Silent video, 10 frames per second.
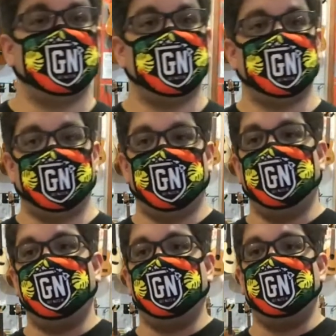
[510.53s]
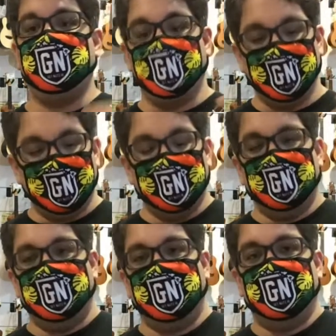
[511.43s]
shove your hand
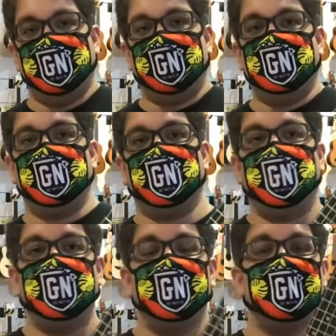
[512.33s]
like further away.